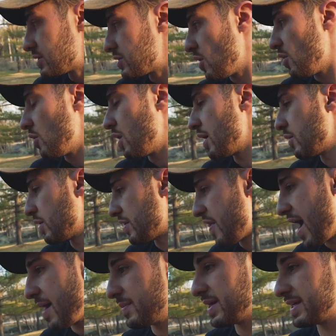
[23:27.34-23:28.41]
So with
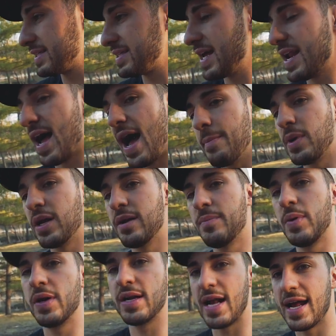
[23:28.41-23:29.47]
that being said, I'm gonna
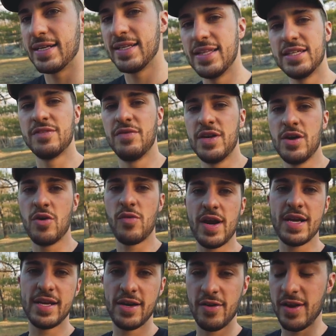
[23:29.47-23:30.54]
put an end to this video
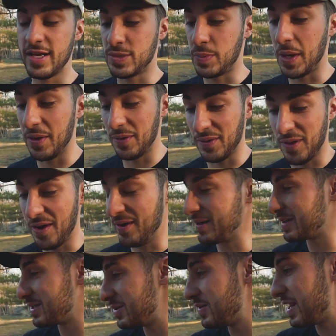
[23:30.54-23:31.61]
right here. It's been a
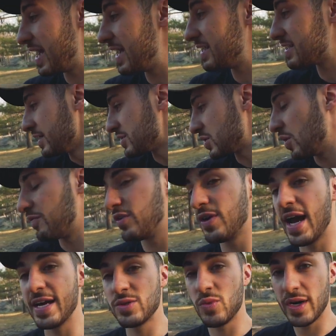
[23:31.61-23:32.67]
long two days, so if you
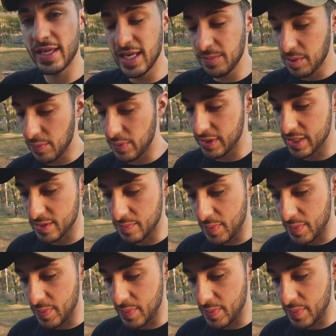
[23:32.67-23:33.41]
guys wanna keep up with this